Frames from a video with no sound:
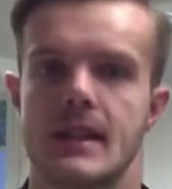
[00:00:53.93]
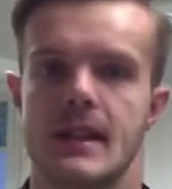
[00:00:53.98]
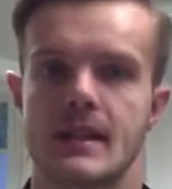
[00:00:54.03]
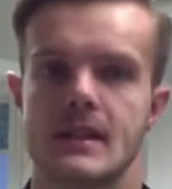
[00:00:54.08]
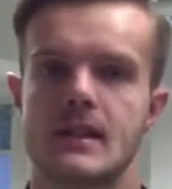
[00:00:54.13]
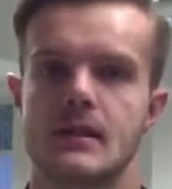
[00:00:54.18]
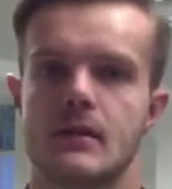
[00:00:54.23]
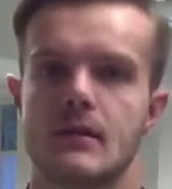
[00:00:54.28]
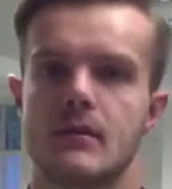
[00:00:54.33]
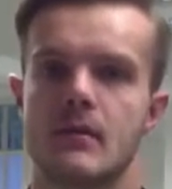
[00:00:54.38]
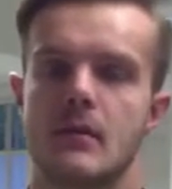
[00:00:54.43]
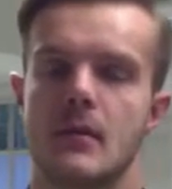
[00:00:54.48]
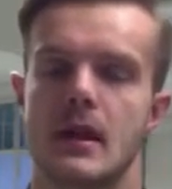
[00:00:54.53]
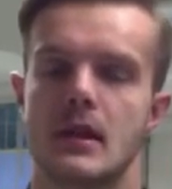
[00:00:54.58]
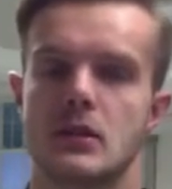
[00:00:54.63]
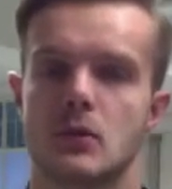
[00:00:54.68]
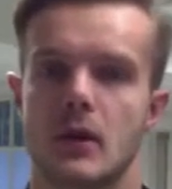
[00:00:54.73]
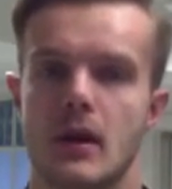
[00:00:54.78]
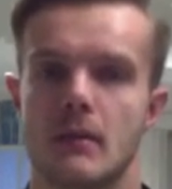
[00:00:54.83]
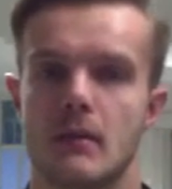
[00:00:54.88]
That's the
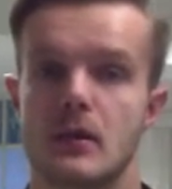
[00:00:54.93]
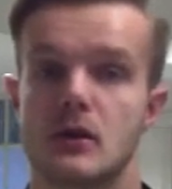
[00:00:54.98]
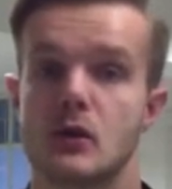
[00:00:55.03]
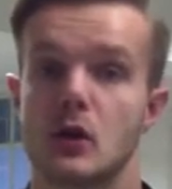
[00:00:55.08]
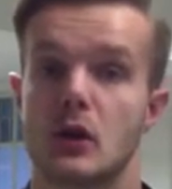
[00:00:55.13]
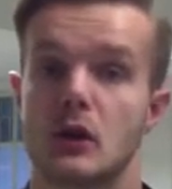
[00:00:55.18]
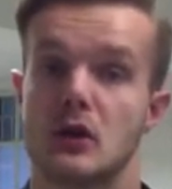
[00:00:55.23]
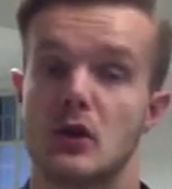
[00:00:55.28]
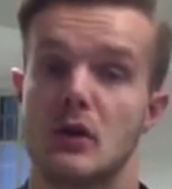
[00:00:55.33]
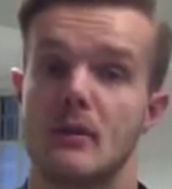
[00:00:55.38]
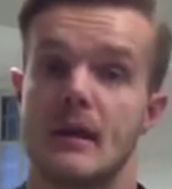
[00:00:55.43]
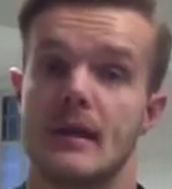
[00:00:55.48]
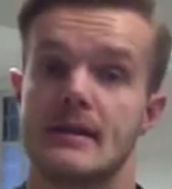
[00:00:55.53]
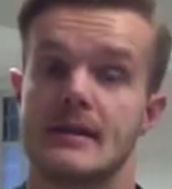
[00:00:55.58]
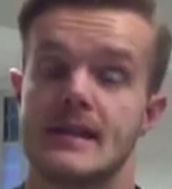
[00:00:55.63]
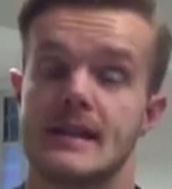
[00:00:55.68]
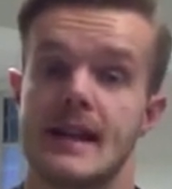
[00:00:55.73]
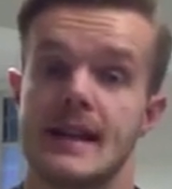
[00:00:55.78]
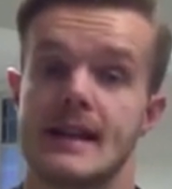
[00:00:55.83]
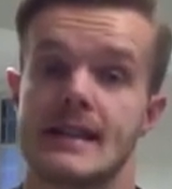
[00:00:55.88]
major one I'm going to talk to you about
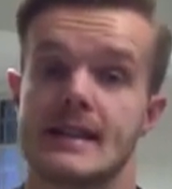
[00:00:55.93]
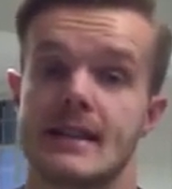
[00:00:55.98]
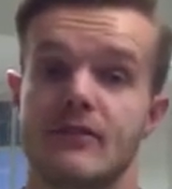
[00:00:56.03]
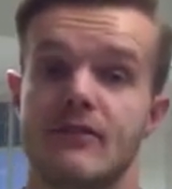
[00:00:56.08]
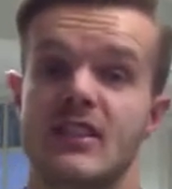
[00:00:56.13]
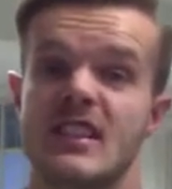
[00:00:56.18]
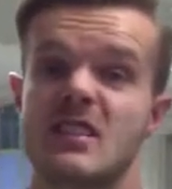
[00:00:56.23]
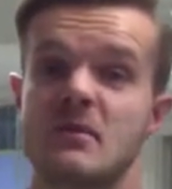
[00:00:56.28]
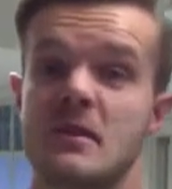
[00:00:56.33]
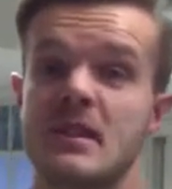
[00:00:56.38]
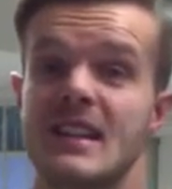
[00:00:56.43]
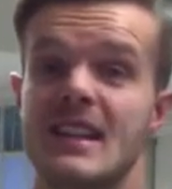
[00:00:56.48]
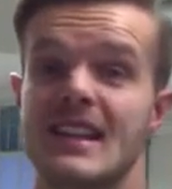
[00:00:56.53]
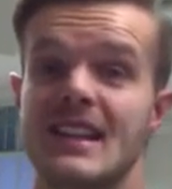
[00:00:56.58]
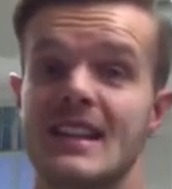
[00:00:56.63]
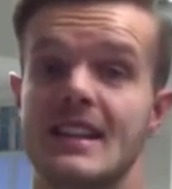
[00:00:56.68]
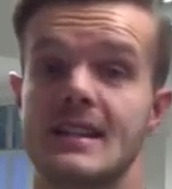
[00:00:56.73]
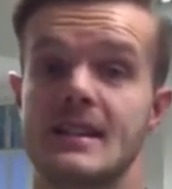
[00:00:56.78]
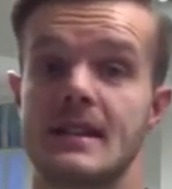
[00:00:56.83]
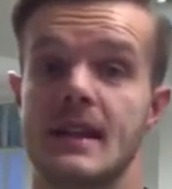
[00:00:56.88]
today. So vitamin
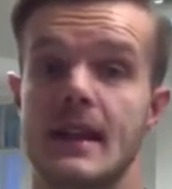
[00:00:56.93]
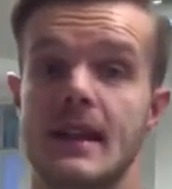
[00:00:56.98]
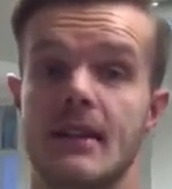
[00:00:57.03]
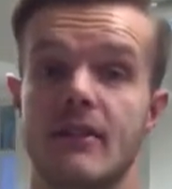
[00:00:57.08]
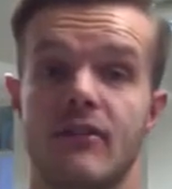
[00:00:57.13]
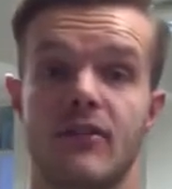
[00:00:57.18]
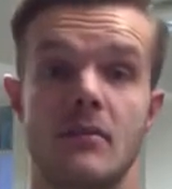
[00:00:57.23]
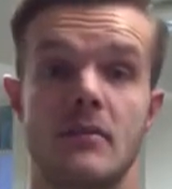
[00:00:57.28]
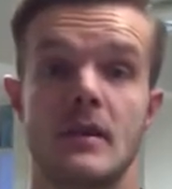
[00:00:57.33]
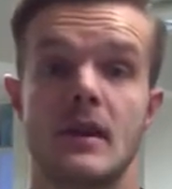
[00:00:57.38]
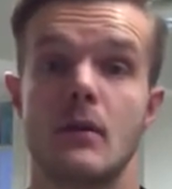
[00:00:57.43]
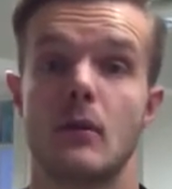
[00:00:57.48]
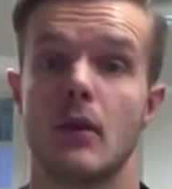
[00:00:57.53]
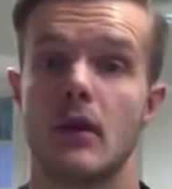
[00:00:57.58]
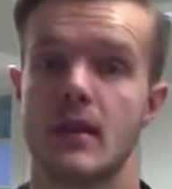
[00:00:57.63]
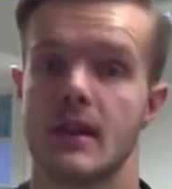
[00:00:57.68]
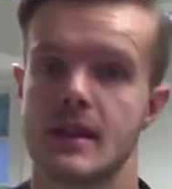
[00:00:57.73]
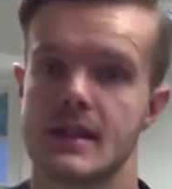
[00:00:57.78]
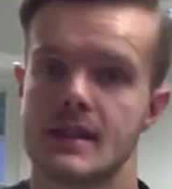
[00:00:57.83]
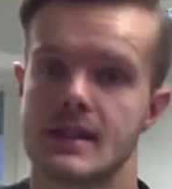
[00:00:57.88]
D is, for me, one
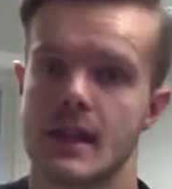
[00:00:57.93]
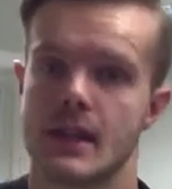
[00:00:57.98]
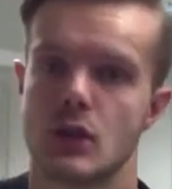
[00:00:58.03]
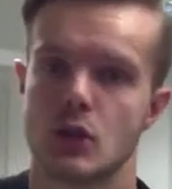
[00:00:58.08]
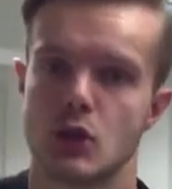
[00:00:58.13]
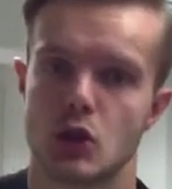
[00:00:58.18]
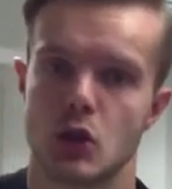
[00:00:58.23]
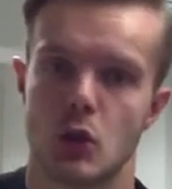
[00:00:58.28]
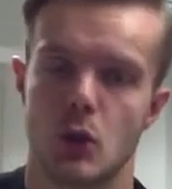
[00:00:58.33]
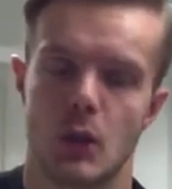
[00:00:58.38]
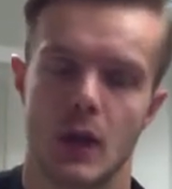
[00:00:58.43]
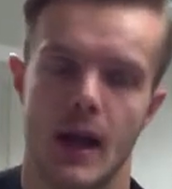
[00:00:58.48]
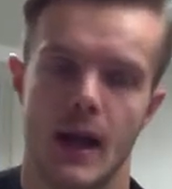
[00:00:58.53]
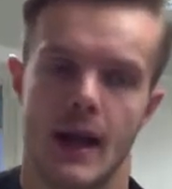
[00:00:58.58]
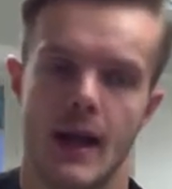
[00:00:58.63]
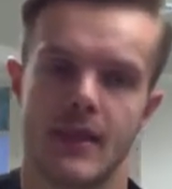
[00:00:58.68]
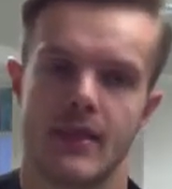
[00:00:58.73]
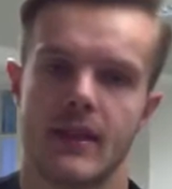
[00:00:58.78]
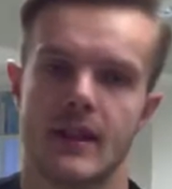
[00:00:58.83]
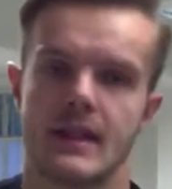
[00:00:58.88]
of the essential
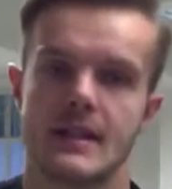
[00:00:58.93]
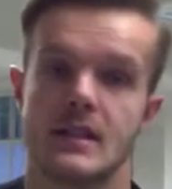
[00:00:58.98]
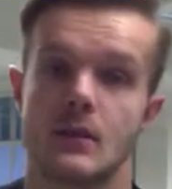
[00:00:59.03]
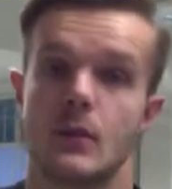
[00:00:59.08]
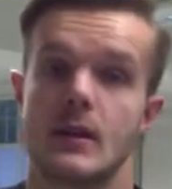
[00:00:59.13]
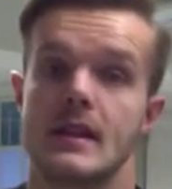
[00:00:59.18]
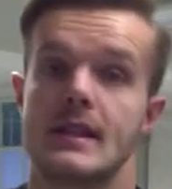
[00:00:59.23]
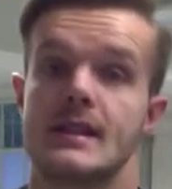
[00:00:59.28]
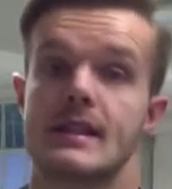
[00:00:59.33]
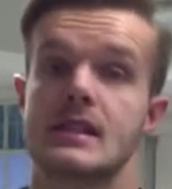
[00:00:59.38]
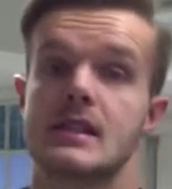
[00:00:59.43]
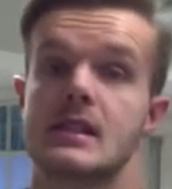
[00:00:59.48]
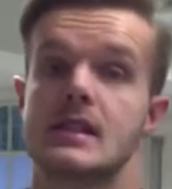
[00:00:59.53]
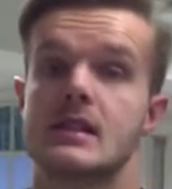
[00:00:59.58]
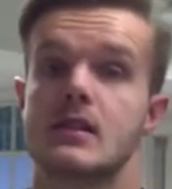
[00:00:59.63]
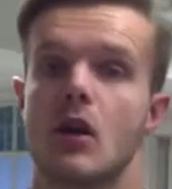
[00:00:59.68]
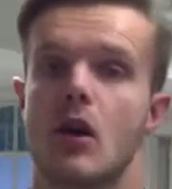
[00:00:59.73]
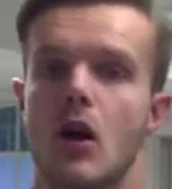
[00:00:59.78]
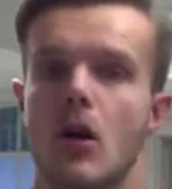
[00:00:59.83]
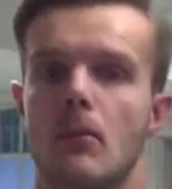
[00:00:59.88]
things that we need to
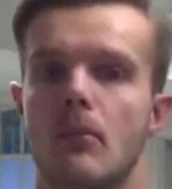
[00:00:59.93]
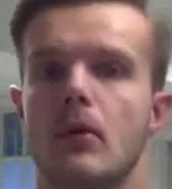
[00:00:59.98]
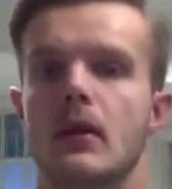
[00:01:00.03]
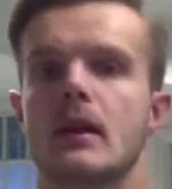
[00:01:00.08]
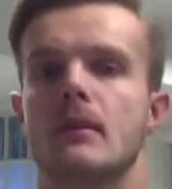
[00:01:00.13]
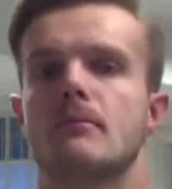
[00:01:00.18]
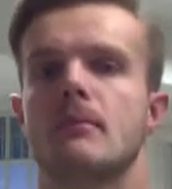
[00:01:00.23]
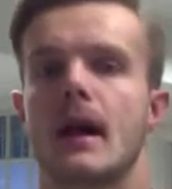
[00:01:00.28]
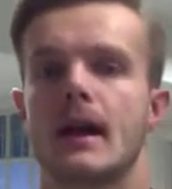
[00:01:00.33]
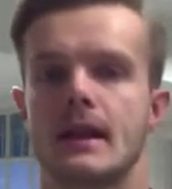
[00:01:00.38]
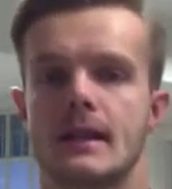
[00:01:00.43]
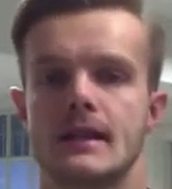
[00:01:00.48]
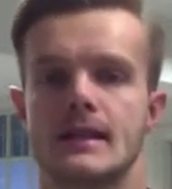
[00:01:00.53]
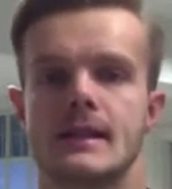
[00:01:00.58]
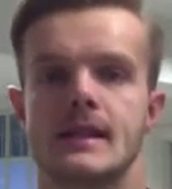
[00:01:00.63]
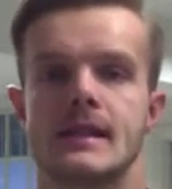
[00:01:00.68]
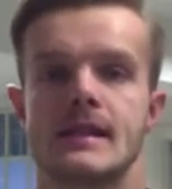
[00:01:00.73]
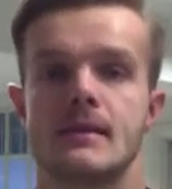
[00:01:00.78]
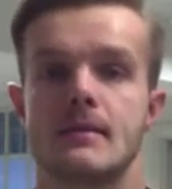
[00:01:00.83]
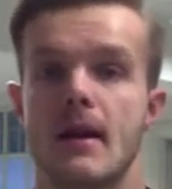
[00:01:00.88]
start putting back in the
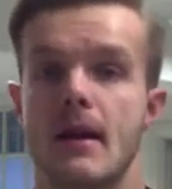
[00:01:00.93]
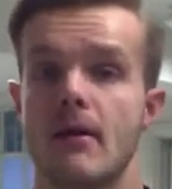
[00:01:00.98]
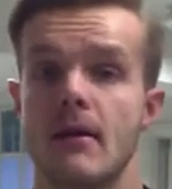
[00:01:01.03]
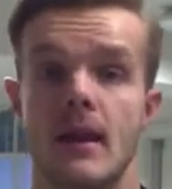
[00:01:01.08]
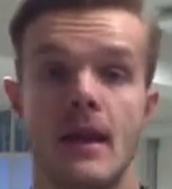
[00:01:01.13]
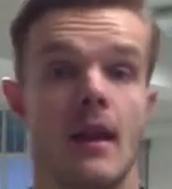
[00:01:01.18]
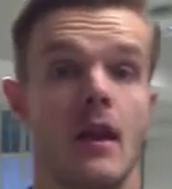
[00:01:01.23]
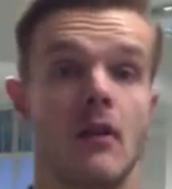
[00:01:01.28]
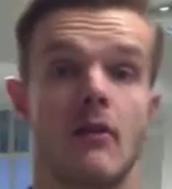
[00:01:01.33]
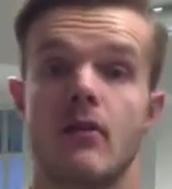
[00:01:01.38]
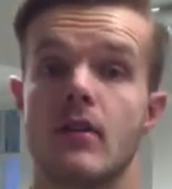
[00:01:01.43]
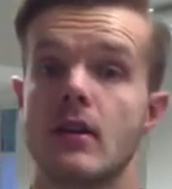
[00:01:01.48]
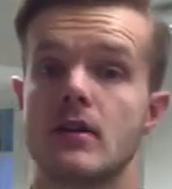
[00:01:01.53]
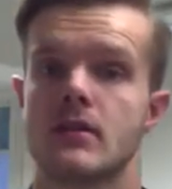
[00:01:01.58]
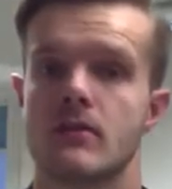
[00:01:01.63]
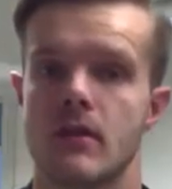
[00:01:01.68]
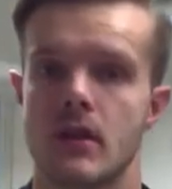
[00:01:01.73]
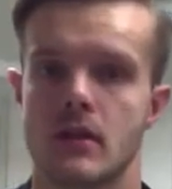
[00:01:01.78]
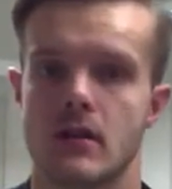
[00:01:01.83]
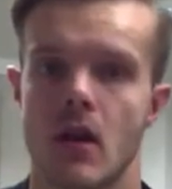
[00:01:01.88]
system. Now, for those
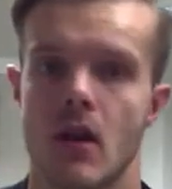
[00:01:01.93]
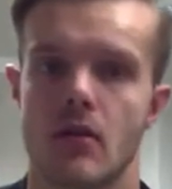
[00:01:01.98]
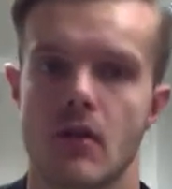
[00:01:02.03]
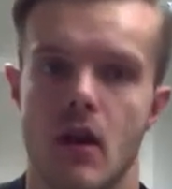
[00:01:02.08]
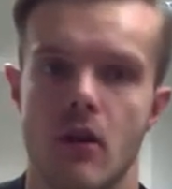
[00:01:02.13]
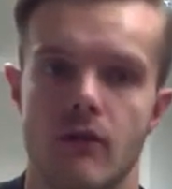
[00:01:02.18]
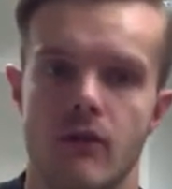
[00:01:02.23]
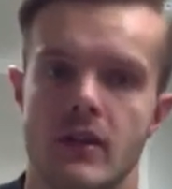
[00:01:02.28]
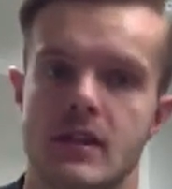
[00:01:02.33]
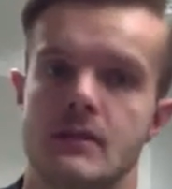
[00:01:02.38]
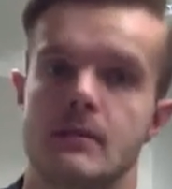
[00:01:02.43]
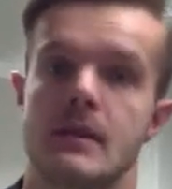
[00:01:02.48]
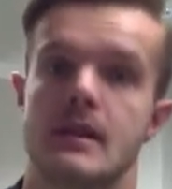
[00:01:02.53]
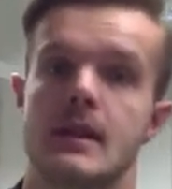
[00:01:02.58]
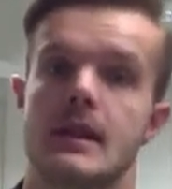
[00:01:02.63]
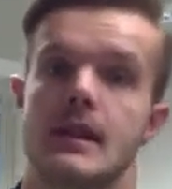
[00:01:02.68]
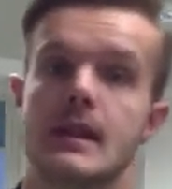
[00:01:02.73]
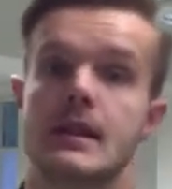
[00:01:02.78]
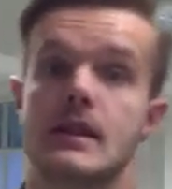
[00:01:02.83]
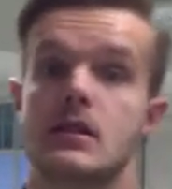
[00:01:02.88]
of you who don't know, vitamin
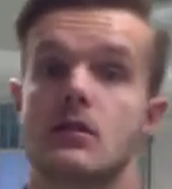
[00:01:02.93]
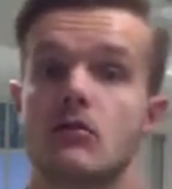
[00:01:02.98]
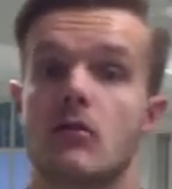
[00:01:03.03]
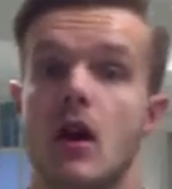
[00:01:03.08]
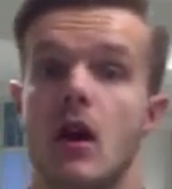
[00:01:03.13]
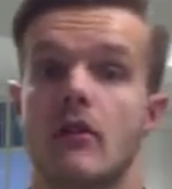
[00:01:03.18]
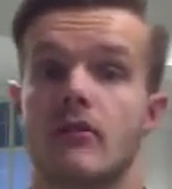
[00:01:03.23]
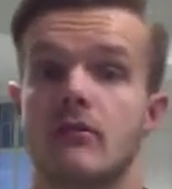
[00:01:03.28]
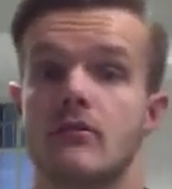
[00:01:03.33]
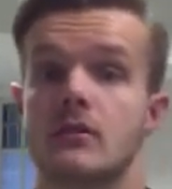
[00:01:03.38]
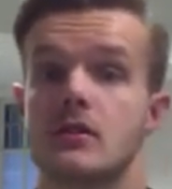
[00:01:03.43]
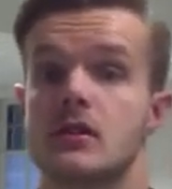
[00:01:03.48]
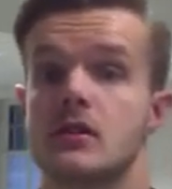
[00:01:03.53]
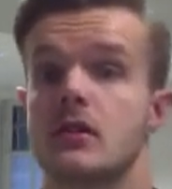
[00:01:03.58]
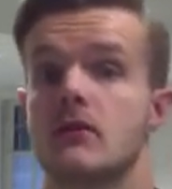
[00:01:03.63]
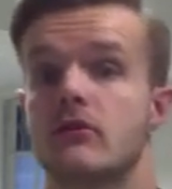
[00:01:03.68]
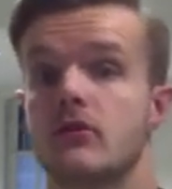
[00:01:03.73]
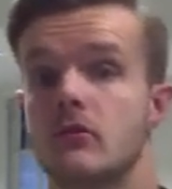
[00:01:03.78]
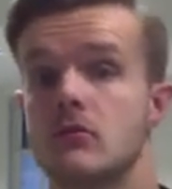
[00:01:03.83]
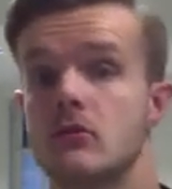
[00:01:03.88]
D is derived from the sun, from